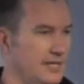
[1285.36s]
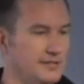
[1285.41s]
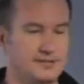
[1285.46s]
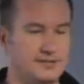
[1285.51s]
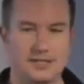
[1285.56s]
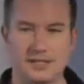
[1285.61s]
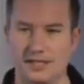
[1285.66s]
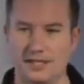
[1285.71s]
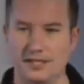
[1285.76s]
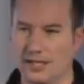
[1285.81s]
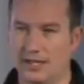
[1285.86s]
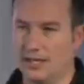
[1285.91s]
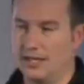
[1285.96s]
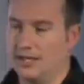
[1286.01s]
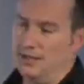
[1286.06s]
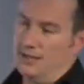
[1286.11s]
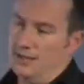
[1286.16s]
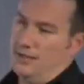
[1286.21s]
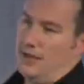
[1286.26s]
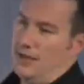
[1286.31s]
is that,
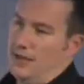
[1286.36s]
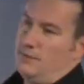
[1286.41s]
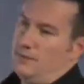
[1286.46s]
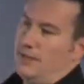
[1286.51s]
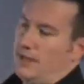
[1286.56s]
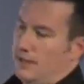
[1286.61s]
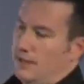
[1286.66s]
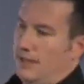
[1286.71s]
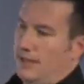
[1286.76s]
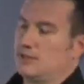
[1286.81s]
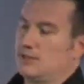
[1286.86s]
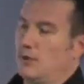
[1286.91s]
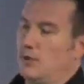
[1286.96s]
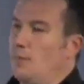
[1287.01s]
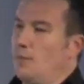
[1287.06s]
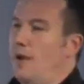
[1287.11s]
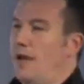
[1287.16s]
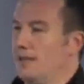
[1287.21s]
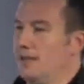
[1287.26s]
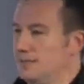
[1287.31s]
they
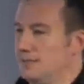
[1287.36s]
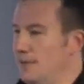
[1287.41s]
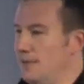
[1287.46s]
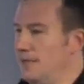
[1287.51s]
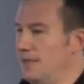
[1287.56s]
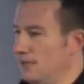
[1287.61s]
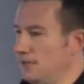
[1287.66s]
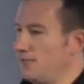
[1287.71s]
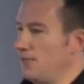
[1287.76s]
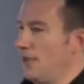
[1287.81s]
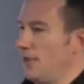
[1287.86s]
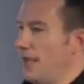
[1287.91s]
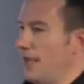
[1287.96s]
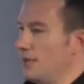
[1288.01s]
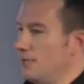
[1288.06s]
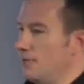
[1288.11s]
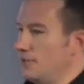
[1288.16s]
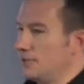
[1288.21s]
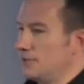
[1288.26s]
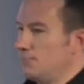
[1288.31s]
talk about it as being a different
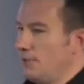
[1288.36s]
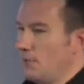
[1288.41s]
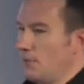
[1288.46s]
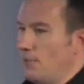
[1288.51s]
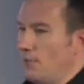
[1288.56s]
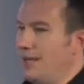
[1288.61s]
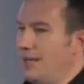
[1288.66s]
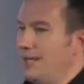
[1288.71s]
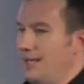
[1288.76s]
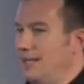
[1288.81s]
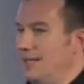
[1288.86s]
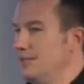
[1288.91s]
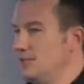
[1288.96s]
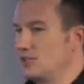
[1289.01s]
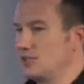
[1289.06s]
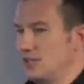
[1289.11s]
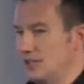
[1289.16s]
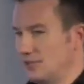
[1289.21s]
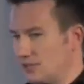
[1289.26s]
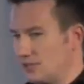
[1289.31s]
language, but really it
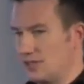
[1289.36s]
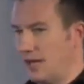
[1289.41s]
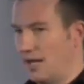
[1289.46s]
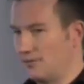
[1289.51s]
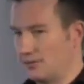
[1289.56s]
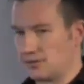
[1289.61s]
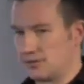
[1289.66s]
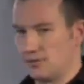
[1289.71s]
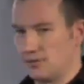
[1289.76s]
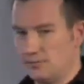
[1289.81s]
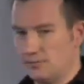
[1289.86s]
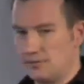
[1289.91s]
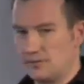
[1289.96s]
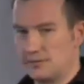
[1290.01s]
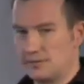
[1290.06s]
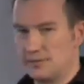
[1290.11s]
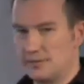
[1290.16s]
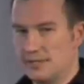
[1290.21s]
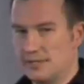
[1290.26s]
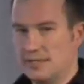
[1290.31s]
is just JavaScript.
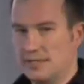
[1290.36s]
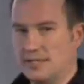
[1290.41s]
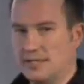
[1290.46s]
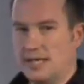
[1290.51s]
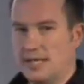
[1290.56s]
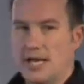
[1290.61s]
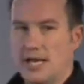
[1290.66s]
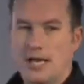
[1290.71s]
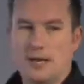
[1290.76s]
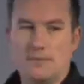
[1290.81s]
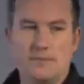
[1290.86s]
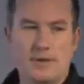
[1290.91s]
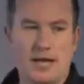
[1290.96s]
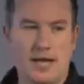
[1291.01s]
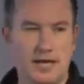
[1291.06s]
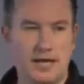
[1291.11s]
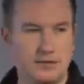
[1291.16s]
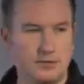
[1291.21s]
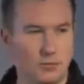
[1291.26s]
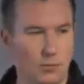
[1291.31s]

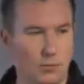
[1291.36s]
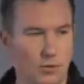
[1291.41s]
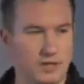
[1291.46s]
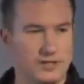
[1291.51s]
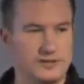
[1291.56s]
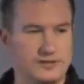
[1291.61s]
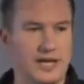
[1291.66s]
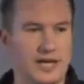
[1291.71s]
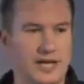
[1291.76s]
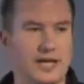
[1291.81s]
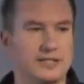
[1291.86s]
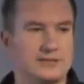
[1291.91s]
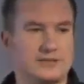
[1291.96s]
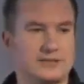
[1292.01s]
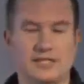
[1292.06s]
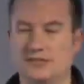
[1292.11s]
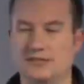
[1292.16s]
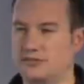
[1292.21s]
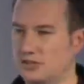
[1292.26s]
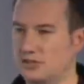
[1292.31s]
And what it does
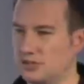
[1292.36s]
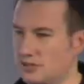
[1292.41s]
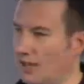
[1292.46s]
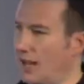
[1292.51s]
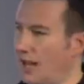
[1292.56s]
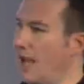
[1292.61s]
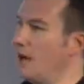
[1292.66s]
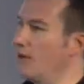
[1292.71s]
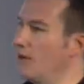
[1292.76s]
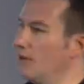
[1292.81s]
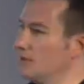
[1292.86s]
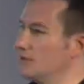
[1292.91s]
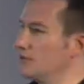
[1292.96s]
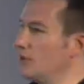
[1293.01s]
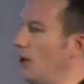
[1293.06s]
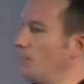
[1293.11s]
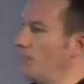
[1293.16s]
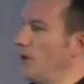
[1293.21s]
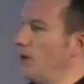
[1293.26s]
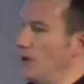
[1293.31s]
is just layer on
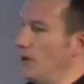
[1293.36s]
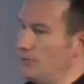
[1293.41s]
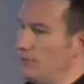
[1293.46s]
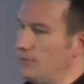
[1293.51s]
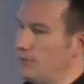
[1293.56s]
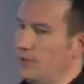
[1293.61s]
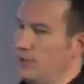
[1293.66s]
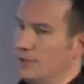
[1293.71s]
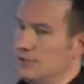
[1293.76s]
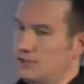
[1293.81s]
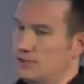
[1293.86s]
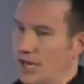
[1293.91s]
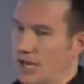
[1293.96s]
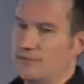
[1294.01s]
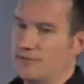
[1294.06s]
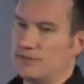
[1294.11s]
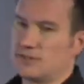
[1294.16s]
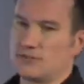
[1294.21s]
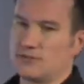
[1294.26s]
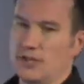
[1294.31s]
top of
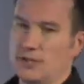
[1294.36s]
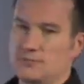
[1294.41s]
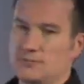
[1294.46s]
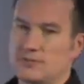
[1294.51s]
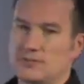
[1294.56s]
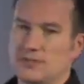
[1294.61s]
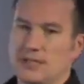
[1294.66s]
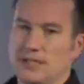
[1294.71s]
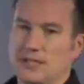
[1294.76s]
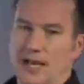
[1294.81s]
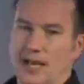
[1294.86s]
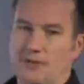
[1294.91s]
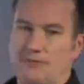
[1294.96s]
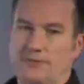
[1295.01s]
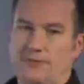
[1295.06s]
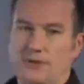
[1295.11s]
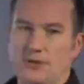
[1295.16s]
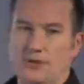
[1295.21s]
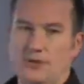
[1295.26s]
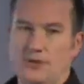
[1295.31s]
JavaScript a
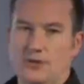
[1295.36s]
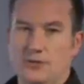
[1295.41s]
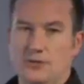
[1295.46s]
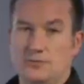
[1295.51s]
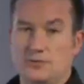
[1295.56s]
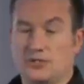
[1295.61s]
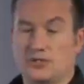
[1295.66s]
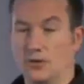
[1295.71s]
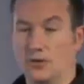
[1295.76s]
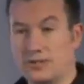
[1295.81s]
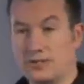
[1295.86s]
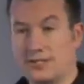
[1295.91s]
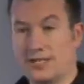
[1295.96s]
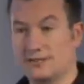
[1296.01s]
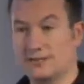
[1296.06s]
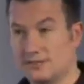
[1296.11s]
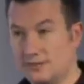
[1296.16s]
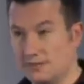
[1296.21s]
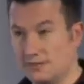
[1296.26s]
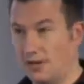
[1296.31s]
few
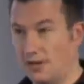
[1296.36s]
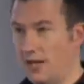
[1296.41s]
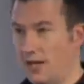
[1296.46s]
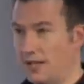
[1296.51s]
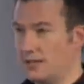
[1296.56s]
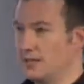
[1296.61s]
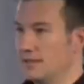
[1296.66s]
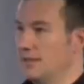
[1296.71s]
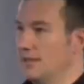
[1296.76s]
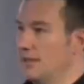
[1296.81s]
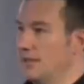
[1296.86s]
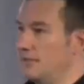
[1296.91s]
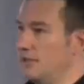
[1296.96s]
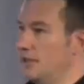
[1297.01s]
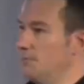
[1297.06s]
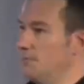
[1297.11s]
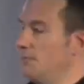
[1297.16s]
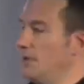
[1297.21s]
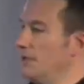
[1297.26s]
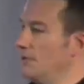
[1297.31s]
shortcuts, if you like,
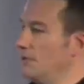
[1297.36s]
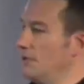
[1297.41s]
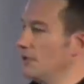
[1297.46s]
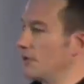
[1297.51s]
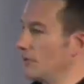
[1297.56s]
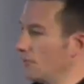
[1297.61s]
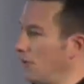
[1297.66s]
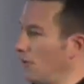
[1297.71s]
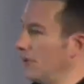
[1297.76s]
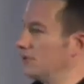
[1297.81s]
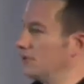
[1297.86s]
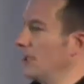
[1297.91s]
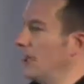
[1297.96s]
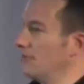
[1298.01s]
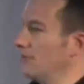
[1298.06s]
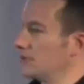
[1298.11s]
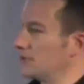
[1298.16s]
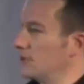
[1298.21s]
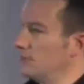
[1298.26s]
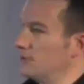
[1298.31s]
that mean that you can write
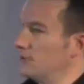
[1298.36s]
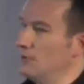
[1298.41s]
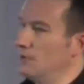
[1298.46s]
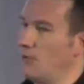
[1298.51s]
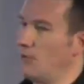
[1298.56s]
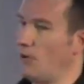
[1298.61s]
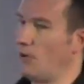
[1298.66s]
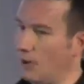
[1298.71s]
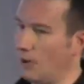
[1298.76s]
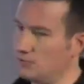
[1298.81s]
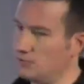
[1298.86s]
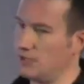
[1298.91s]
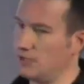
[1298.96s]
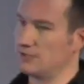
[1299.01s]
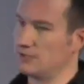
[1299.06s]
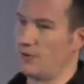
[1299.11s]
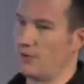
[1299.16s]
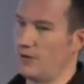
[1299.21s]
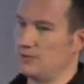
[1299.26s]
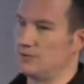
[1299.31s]
JavaScript in a more
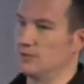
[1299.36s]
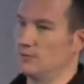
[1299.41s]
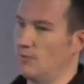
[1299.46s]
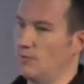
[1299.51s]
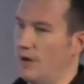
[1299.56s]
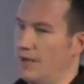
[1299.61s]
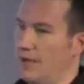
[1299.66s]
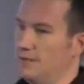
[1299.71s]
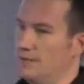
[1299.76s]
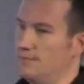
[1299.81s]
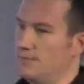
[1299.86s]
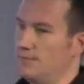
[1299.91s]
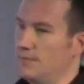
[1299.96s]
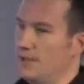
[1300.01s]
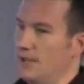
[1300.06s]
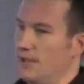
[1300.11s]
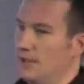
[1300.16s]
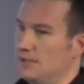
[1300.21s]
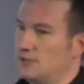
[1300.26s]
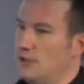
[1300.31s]
object-oriented way.
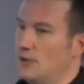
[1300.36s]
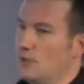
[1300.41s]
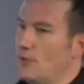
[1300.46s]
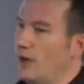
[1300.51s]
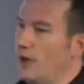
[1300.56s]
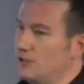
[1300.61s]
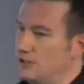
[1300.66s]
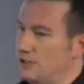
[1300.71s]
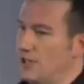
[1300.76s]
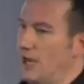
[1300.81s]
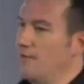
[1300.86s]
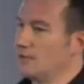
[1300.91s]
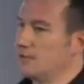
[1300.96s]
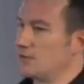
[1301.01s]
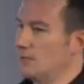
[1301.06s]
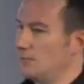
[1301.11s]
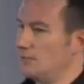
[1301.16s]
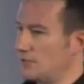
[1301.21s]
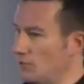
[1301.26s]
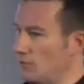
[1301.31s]
So you write
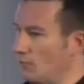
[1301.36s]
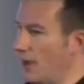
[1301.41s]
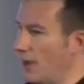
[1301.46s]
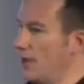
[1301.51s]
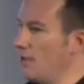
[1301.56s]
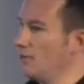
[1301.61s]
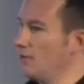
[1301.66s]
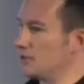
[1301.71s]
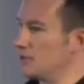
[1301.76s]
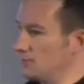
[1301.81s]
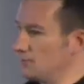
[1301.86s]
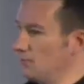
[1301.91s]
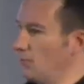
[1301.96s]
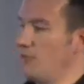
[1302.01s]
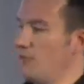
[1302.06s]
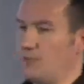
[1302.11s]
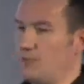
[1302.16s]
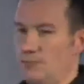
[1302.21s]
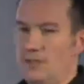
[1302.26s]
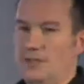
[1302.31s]
JavaScript in a way which is
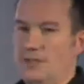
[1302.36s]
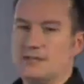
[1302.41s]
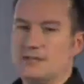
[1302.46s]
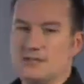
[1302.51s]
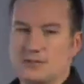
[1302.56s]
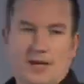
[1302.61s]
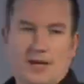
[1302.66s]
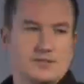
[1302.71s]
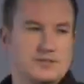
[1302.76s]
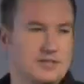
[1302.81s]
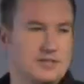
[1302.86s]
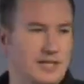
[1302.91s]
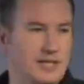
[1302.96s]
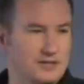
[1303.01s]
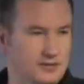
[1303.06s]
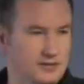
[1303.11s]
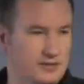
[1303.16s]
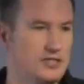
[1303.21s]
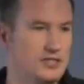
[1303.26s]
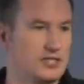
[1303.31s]
more familiar to us
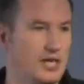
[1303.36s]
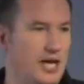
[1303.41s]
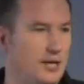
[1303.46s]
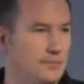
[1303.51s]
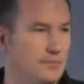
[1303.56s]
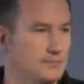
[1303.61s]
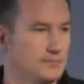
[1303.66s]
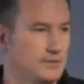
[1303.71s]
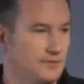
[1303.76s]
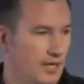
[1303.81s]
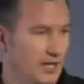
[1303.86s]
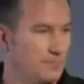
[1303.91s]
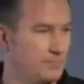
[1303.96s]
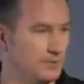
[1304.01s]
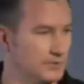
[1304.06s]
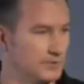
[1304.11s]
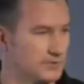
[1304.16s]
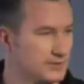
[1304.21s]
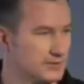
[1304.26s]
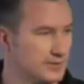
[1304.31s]
as C#
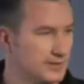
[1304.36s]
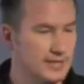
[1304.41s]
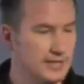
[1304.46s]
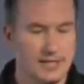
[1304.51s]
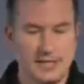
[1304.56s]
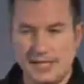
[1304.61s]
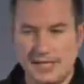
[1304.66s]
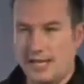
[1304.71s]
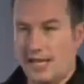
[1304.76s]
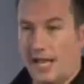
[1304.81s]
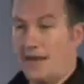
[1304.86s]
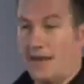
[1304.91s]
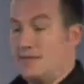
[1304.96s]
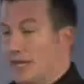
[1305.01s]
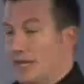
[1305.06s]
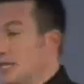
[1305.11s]
developers. At